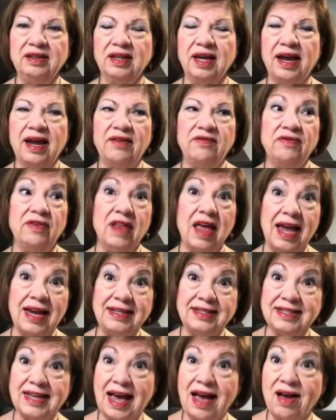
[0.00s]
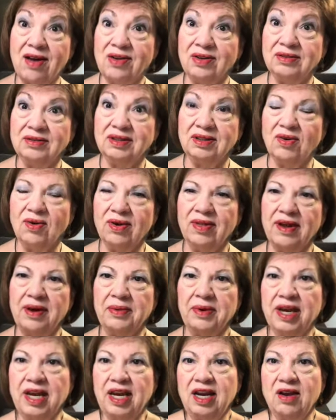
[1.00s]
They had flights out, or they
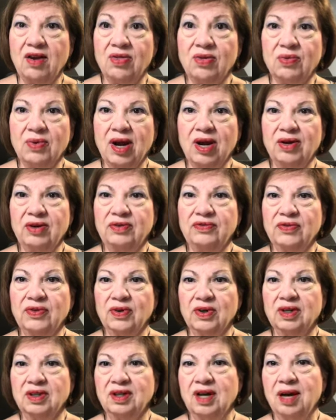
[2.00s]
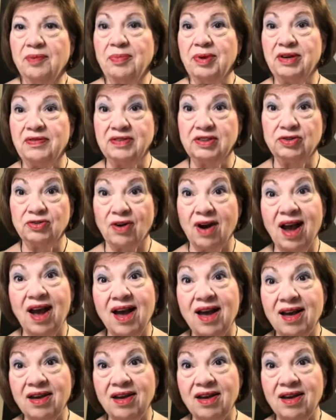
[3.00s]
were getting on the road for a bit of a drive.